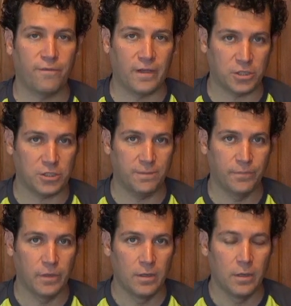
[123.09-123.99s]
fish.
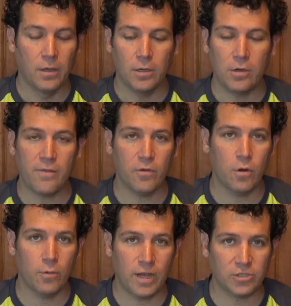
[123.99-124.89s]
You never go
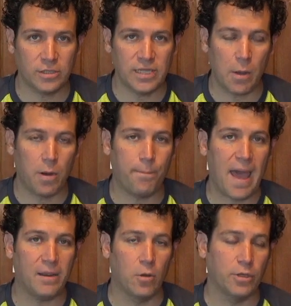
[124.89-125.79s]
to a restaurant and say, I want
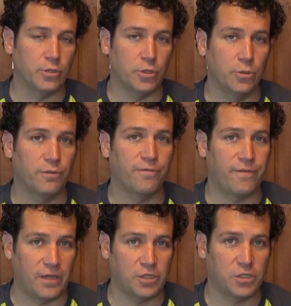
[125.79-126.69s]
Patagonian tooth
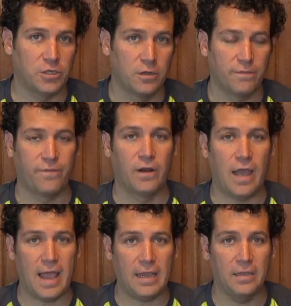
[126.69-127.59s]
fish fillet
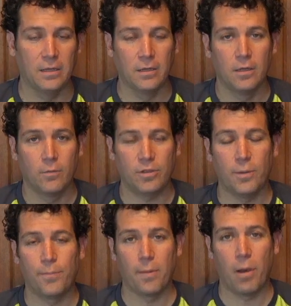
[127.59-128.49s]
right? With
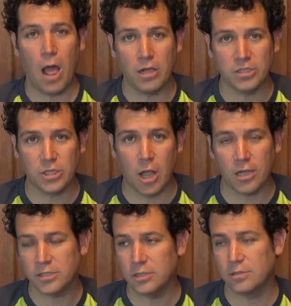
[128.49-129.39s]
a beurre blanc
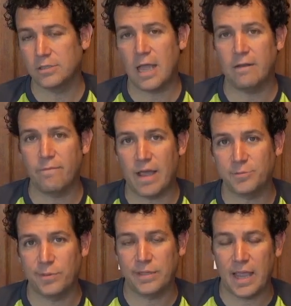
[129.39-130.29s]
sauce and a side of
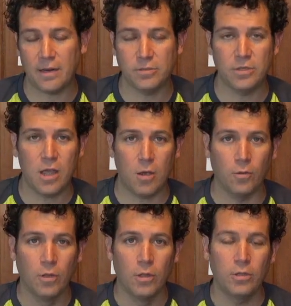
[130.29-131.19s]
mashed potatoes.
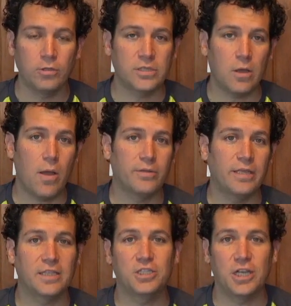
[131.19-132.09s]
No, you say, oh, I'll
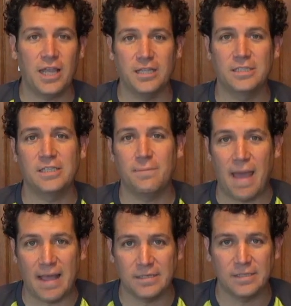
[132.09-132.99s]
take the Chilean sea
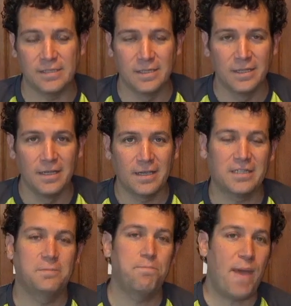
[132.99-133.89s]
bass.
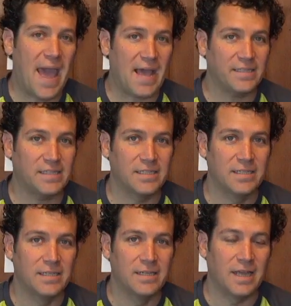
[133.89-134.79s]
Because
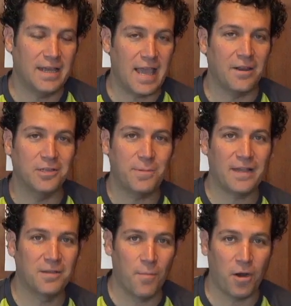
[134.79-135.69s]
bass, again, goes
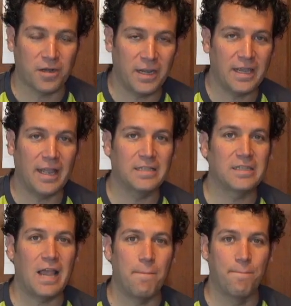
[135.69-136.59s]
back to marketing. It's
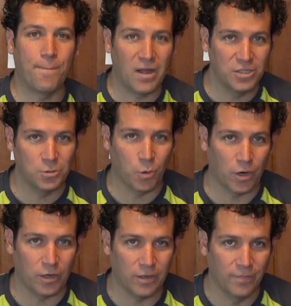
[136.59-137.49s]
a
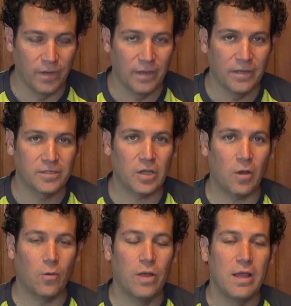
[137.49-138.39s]
buzzword.
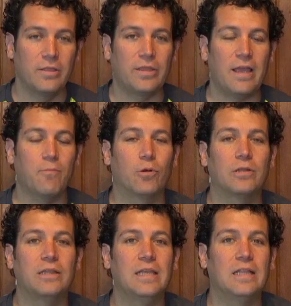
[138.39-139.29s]
So they were
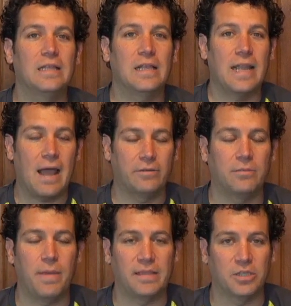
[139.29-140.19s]
legally allowed
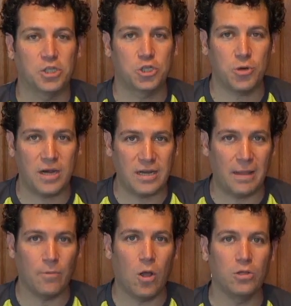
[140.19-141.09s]
to make this trade
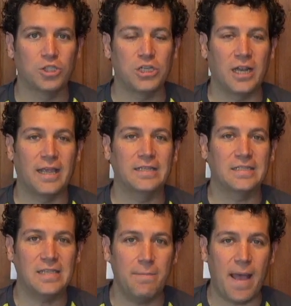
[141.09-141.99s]
name called Chilean
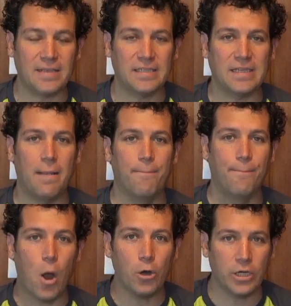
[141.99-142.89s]
sea bass as a
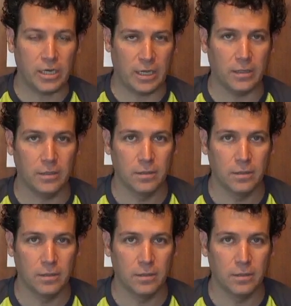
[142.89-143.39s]
marketing